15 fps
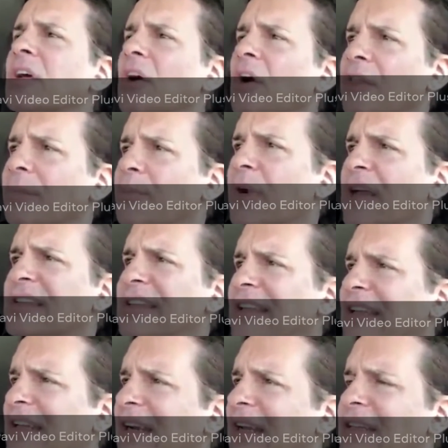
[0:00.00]
or the
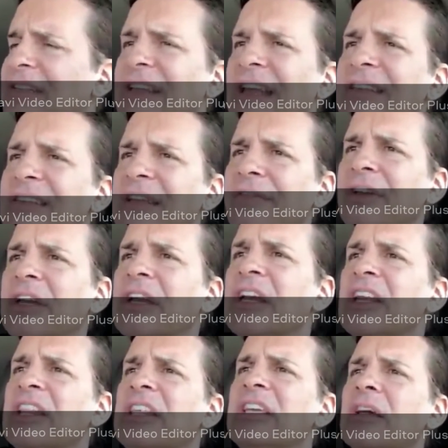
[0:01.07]
president of the United States, even,
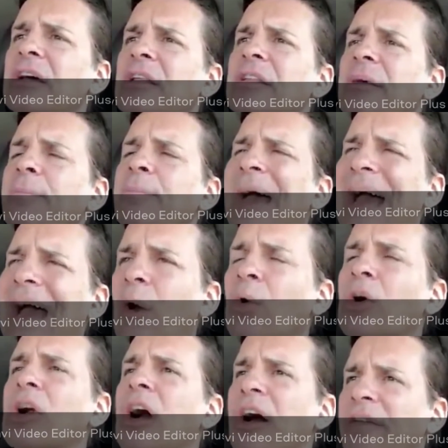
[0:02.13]
the
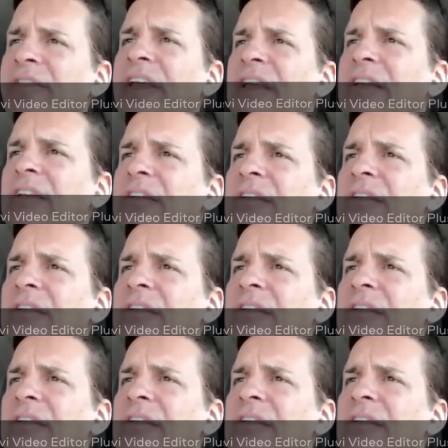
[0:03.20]
power of it